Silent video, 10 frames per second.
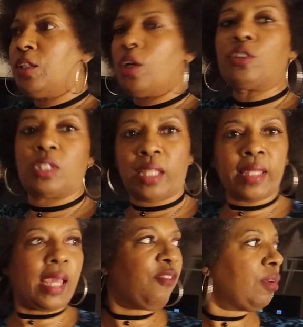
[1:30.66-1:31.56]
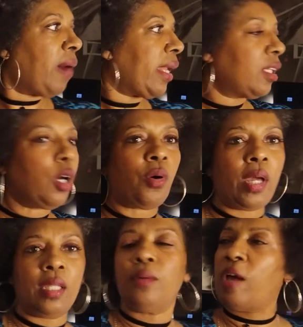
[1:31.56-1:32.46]
you know to let everybody know
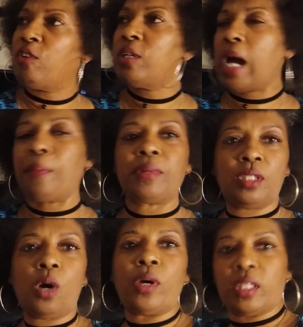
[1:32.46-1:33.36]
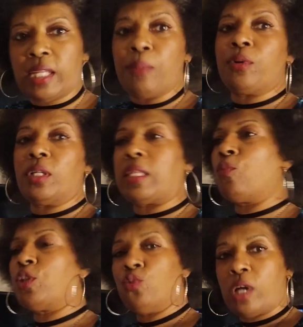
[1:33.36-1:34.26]
every cop know in the neighborhood that
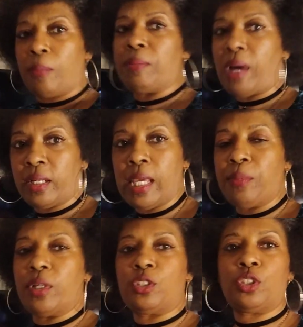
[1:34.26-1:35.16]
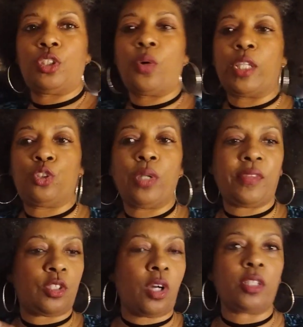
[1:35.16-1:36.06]
when you come in our neighborhood just know that you
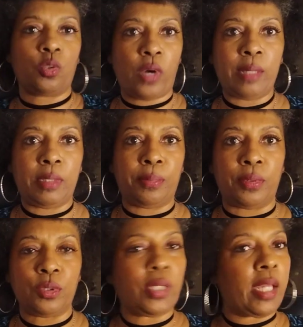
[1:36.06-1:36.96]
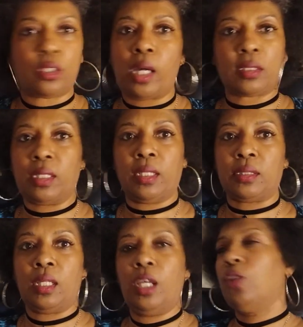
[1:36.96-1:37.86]
got to talk to white people you can't talk to
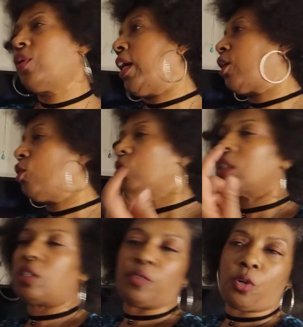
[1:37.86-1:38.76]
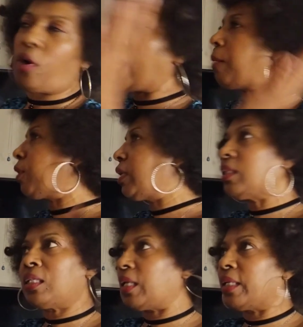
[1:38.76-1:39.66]
us you can't accuse us of a crime or
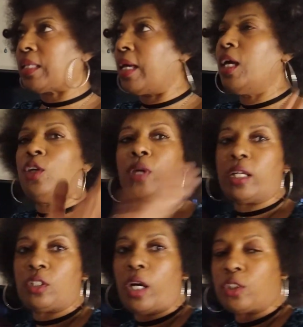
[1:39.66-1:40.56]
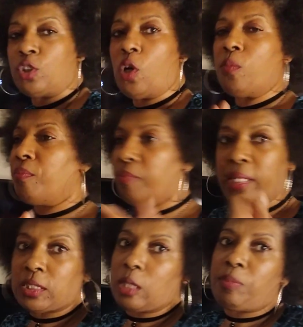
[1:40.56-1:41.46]
anything like that you got to talk to your
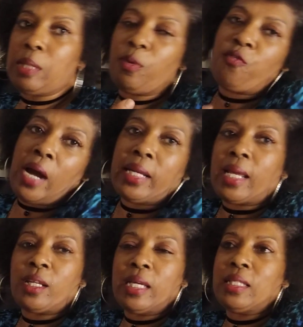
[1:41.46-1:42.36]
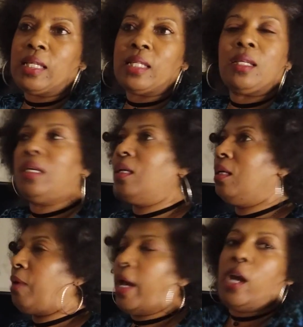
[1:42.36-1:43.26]
mexican people five dollar indian
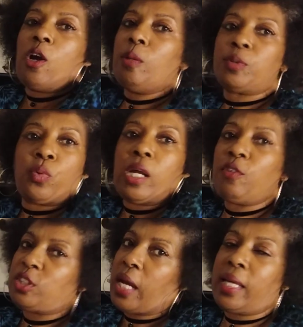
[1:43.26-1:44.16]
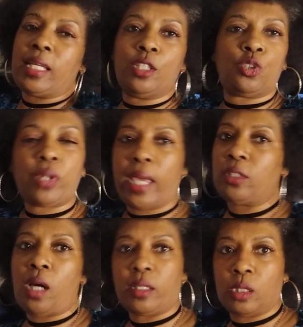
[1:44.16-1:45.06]
arabs whatever chinese you
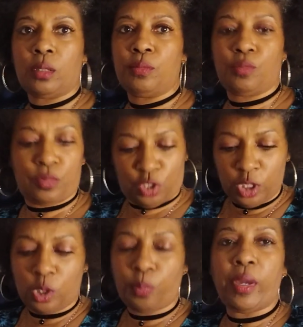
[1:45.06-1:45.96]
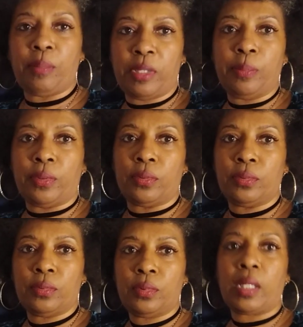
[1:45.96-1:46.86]
can't talk to gingerbread people
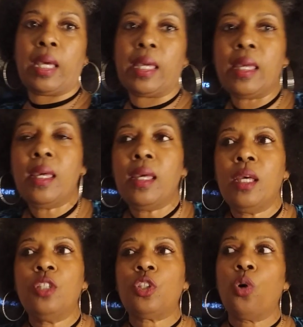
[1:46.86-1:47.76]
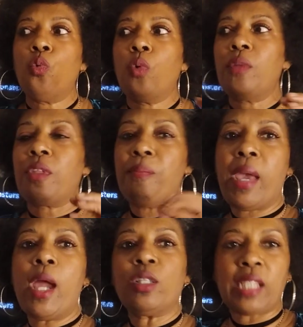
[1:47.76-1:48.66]
okay so the
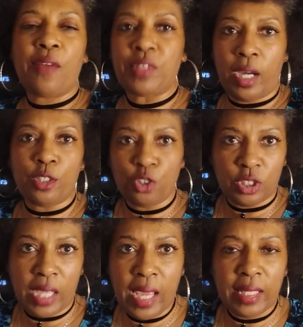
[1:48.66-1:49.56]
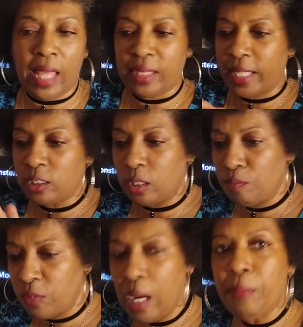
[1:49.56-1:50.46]
mayors have to understand that that's the
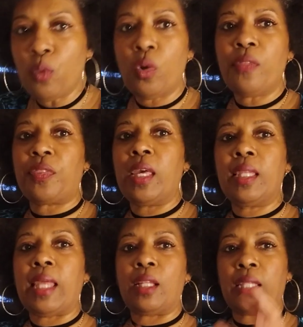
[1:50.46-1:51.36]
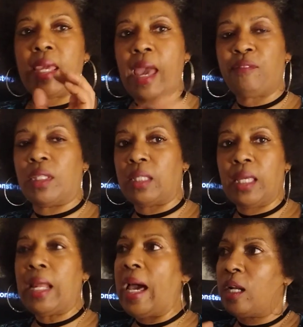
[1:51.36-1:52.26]
number one thing that they have to
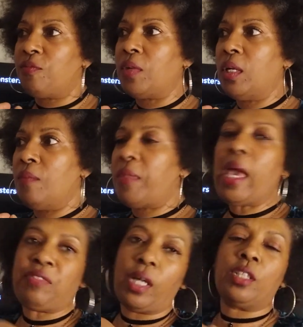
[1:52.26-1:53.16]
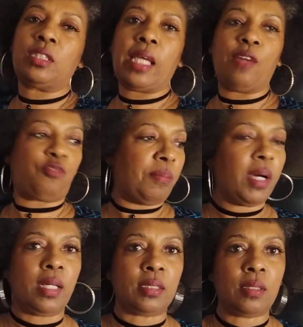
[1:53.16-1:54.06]
get out of they have to understand from
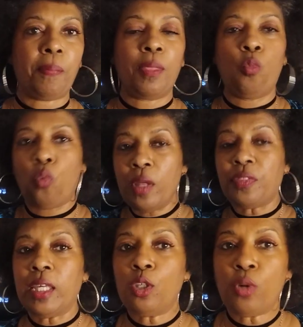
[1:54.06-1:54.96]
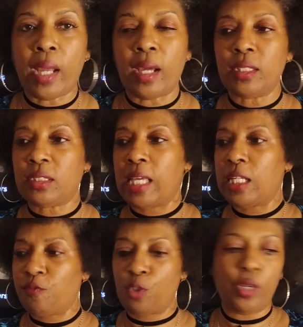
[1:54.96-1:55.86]
us one thing you got to
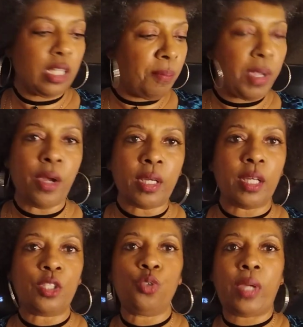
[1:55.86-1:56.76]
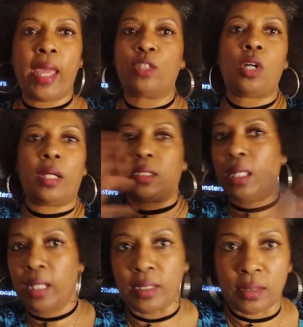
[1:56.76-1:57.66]
understand if you're in america you can't talk
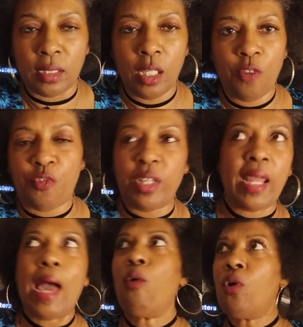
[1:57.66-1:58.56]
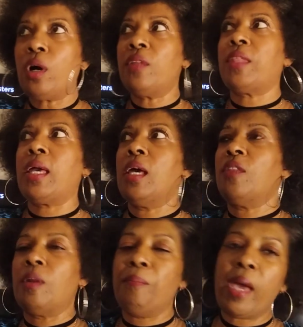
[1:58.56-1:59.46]
to us from now on, they
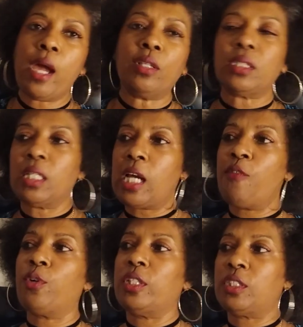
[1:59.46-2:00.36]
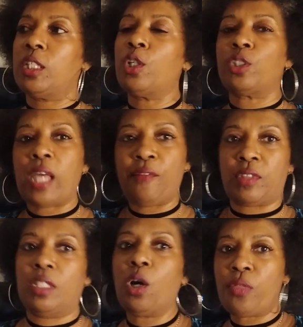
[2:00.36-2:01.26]
the mayors and the governor and the senators have
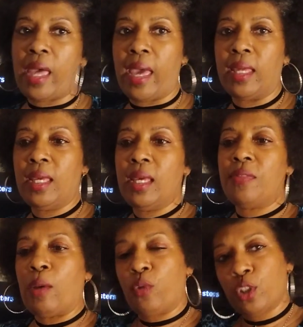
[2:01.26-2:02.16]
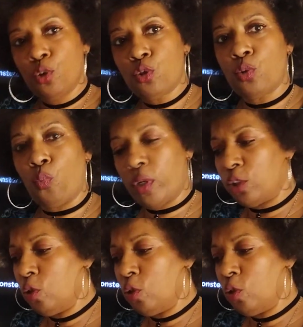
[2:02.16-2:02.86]
to know that that when you when